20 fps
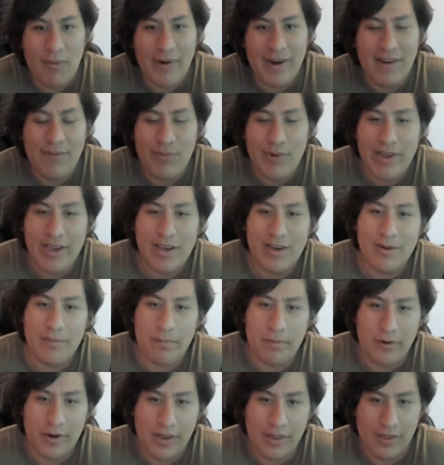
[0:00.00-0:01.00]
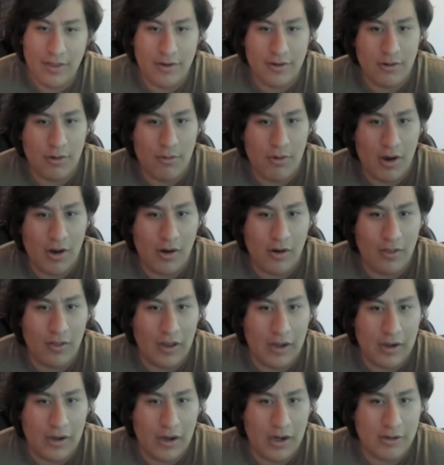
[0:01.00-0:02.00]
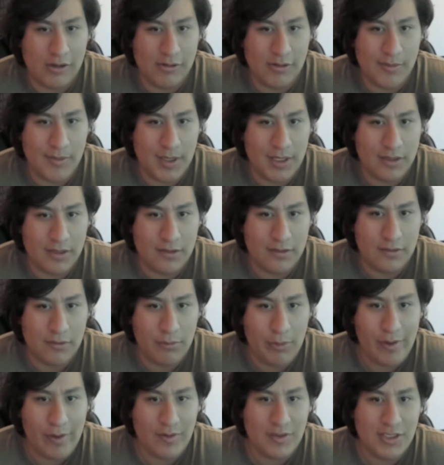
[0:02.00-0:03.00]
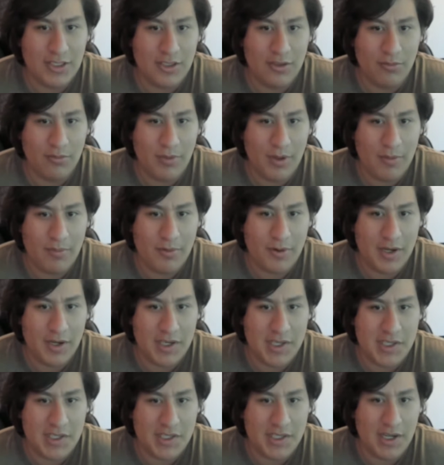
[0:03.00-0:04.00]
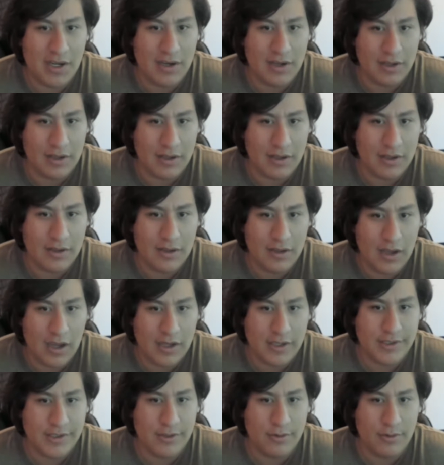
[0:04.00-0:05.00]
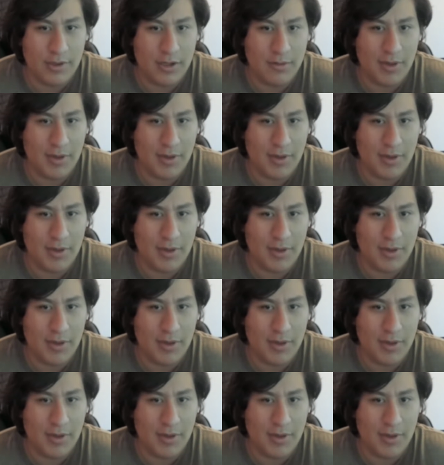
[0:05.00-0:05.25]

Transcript: if we could breathe underwater like Aquaman? We would still be pretty shitty. I still want to play